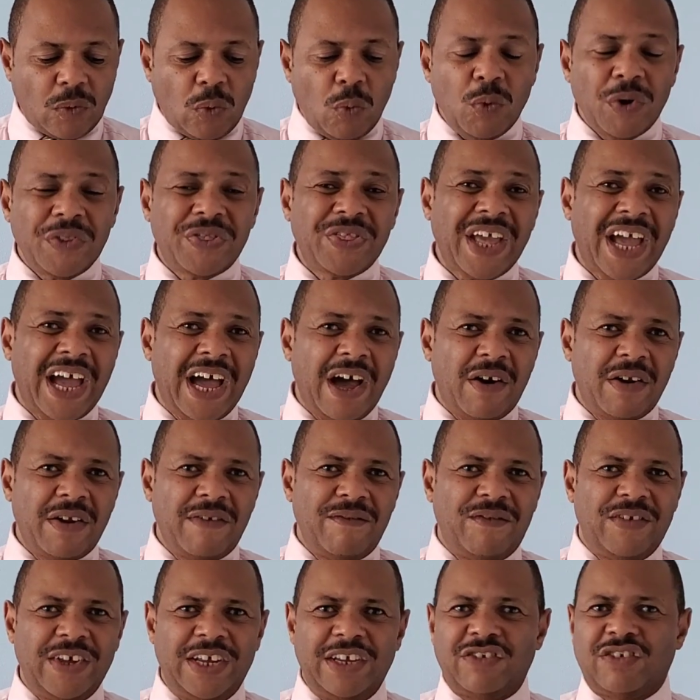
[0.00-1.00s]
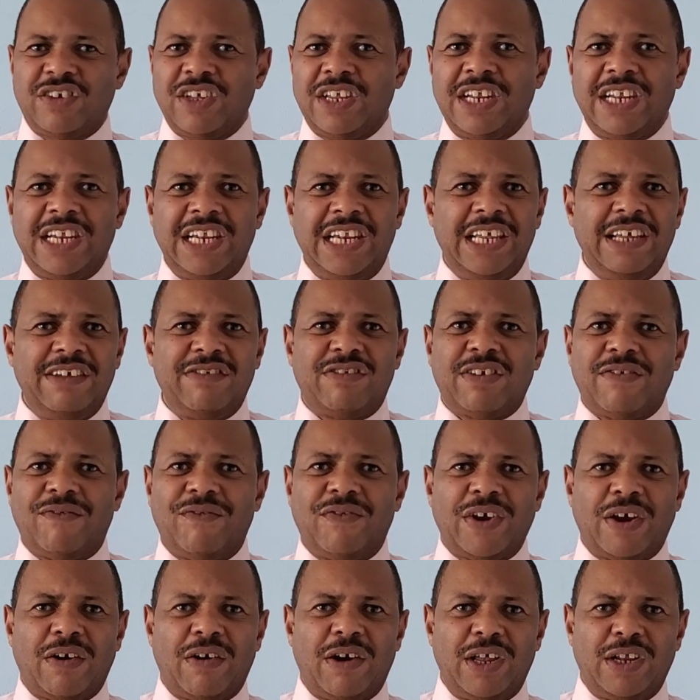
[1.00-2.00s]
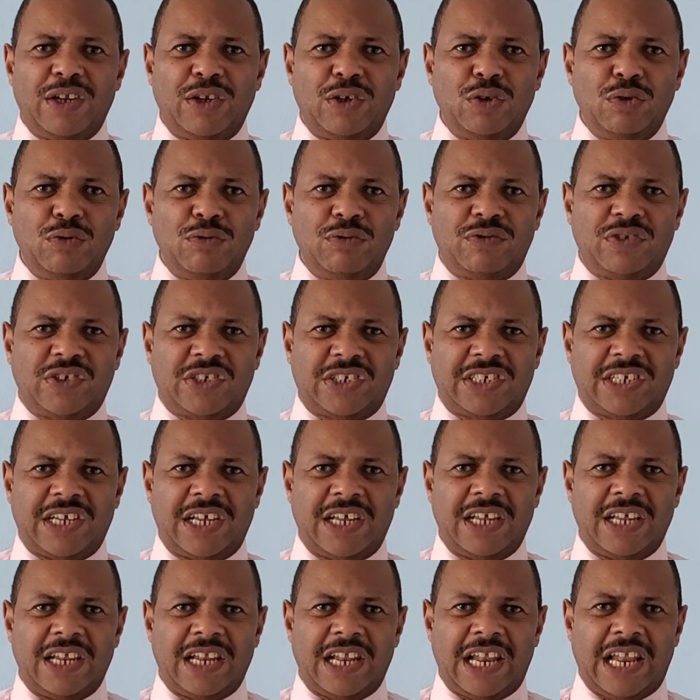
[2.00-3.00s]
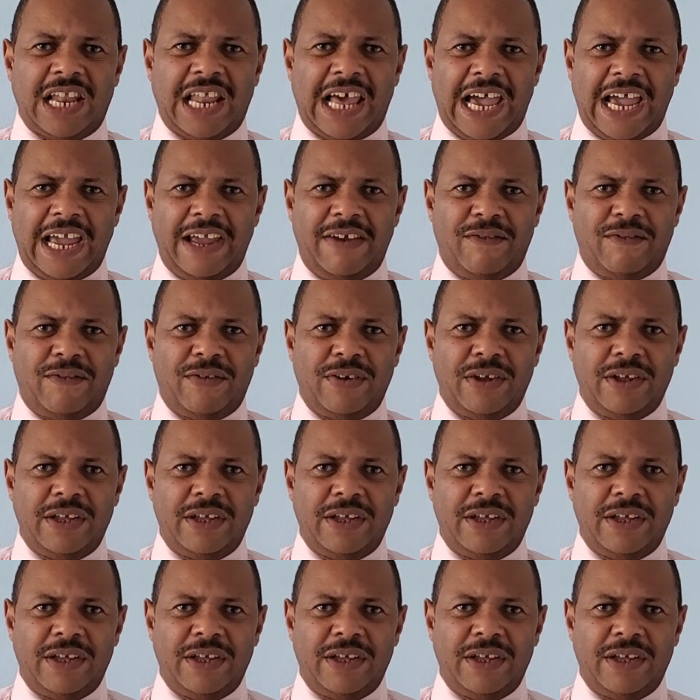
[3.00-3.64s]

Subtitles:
without a vision, lives a very loose life.